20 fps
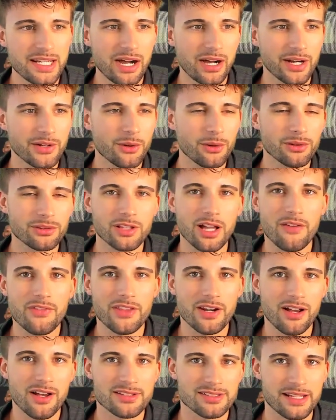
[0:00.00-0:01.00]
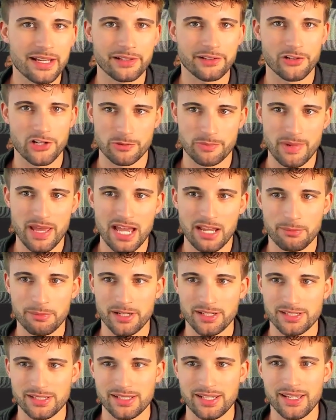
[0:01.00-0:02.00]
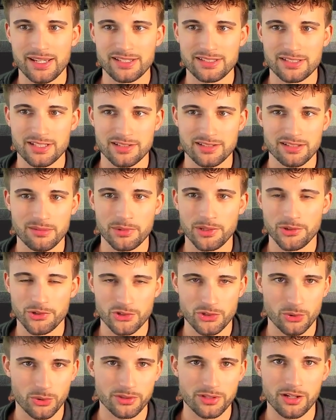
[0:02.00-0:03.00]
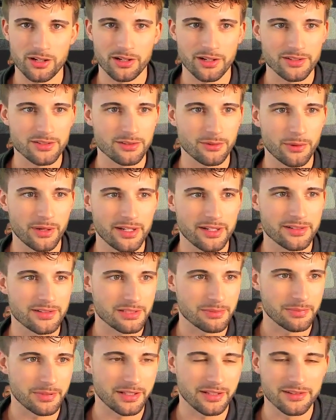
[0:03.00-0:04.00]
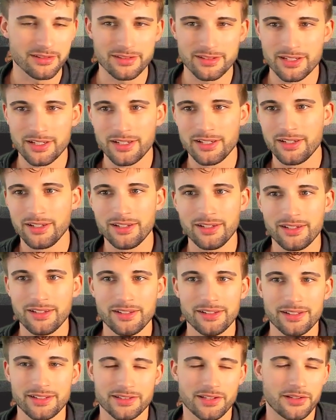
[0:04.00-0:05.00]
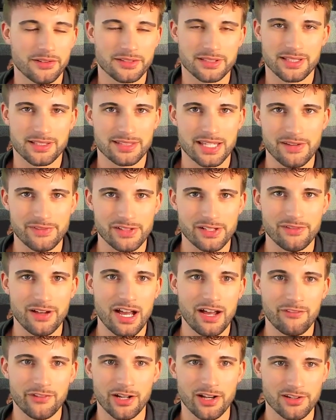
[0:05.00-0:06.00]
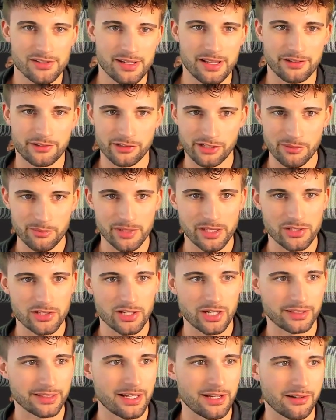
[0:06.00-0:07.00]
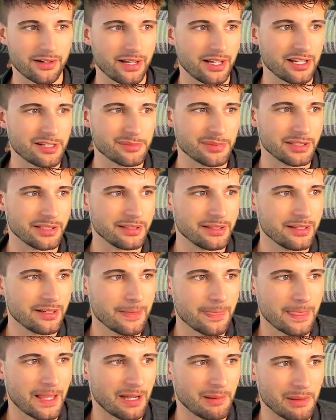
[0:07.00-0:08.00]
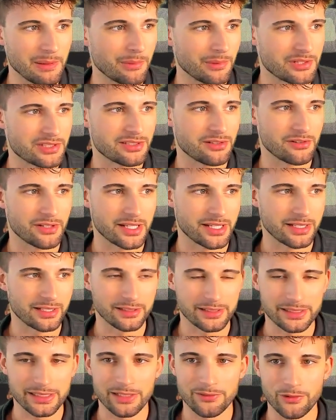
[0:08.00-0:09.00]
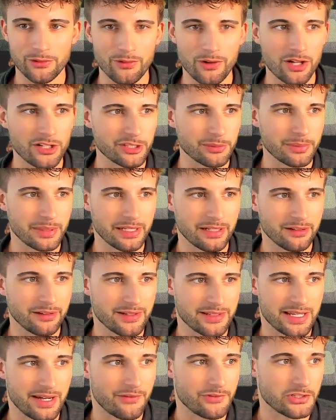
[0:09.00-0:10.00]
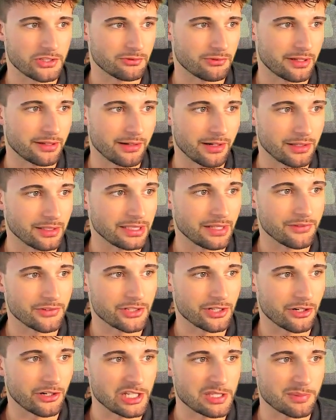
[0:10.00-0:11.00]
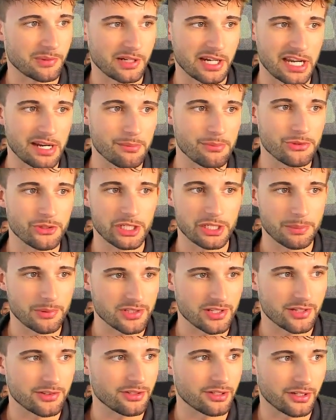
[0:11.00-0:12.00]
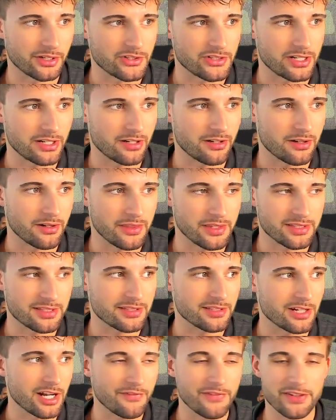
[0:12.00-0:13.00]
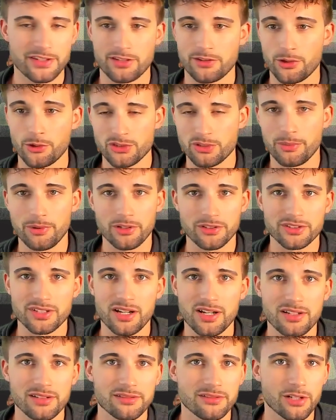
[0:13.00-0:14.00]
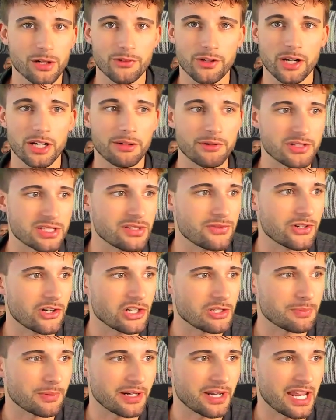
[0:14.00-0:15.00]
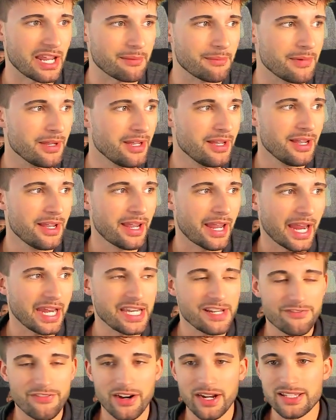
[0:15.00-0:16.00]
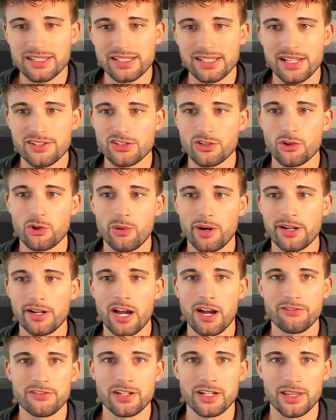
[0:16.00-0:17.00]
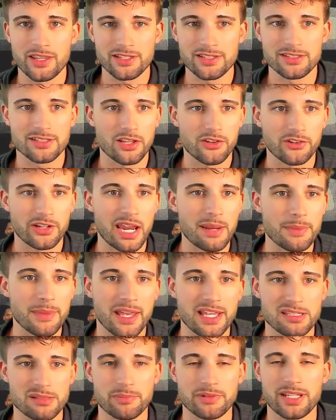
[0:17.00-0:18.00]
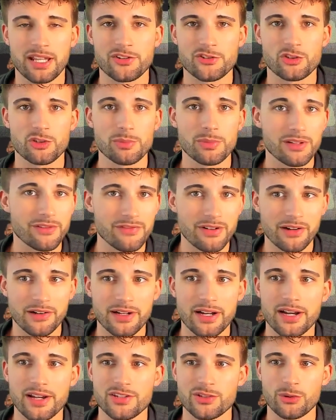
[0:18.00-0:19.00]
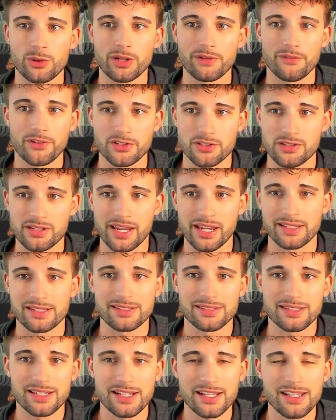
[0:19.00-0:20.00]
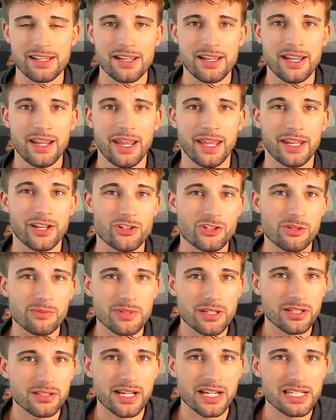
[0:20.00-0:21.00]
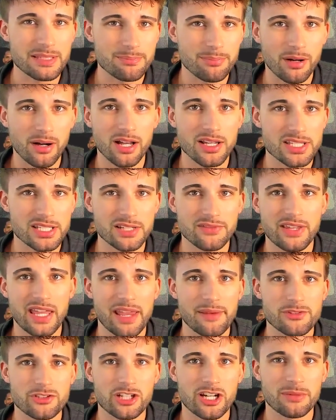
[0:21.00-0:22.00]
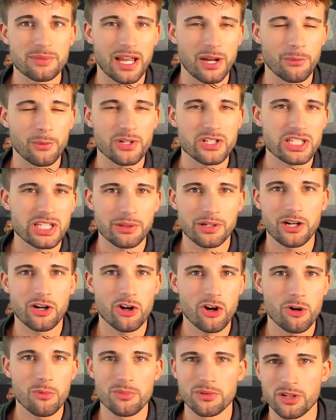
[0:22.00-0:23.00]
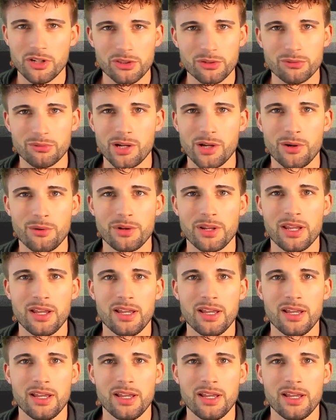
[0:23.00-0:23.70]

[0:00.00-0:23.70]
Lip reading: I don't love that Austin Ekeler is back because it takes just some of those short targets away, just because and then he's the safety valve, and Austin Ekeler can be a check down guy. But, I mean, we're still going to get elite level volume here. He's averaging right around 11 targets per game, 30% target share. And this is an offense that throws the ball a ton, over 100 receiving yards per game. And he finds the end zone quite often. And this is another game that has the potential to be very high scoring versus Kansas City. And it should be a nice positive game script. I wish they were at home. They're on the road,